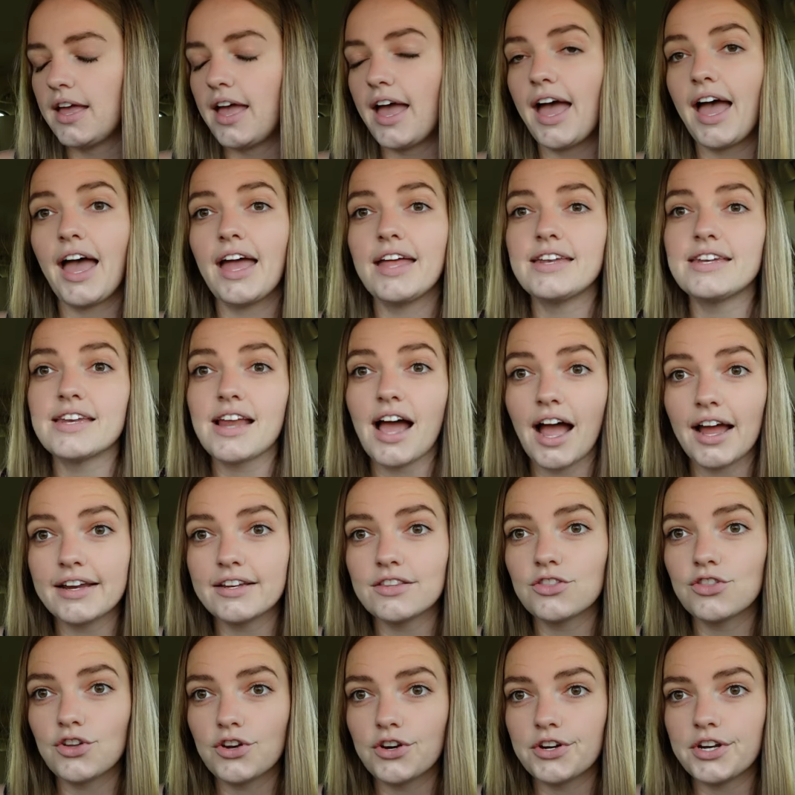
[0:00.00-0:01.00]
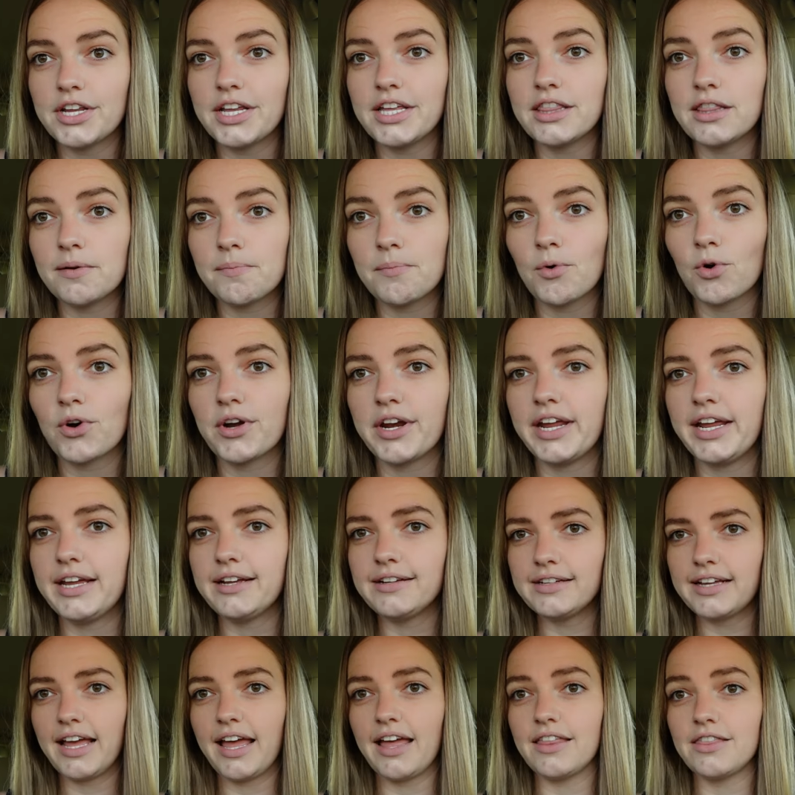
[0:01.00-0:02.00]
at 9:30 in the
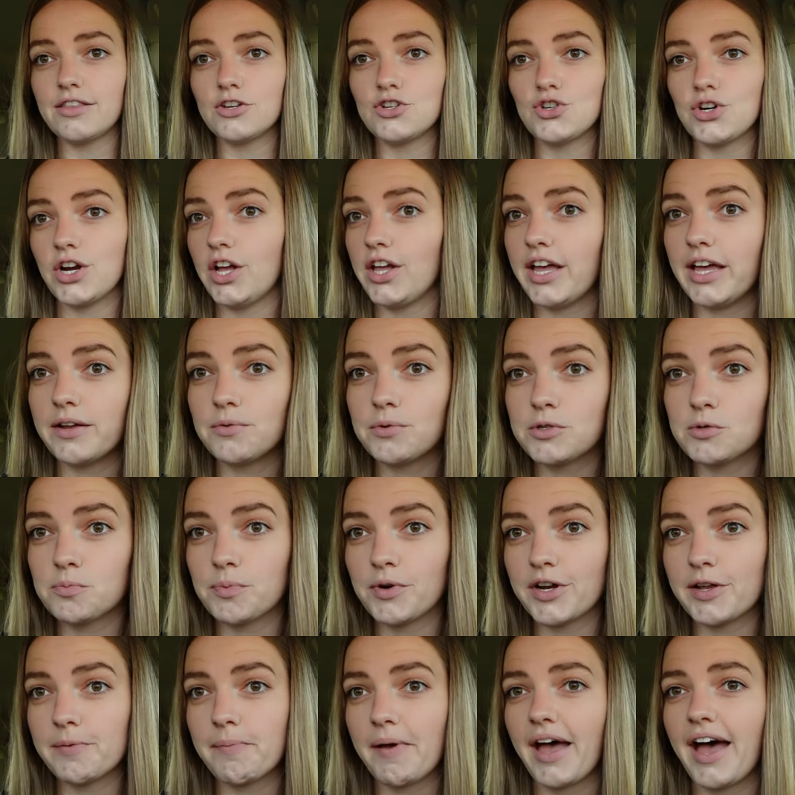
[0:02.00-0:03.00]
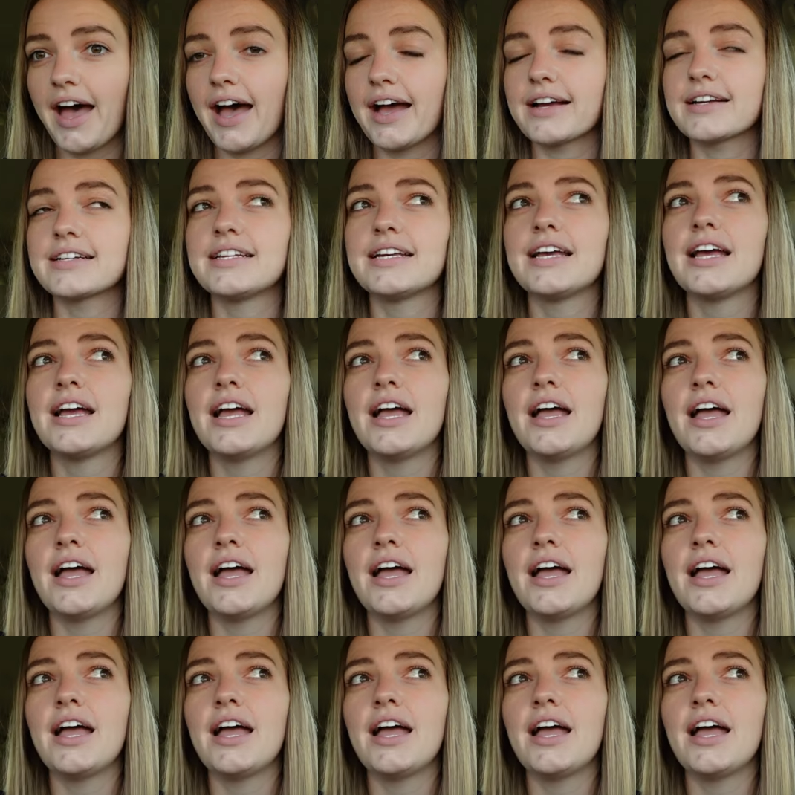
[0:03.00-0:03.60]
morning and the trailhead was pretty packed